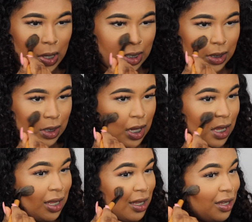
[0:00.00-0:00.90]
because
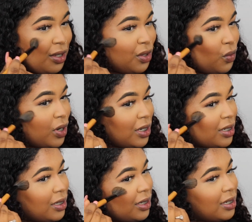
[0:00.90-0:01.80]
you want it
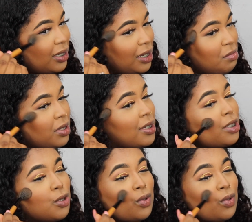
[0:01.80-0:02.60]
to look seamless.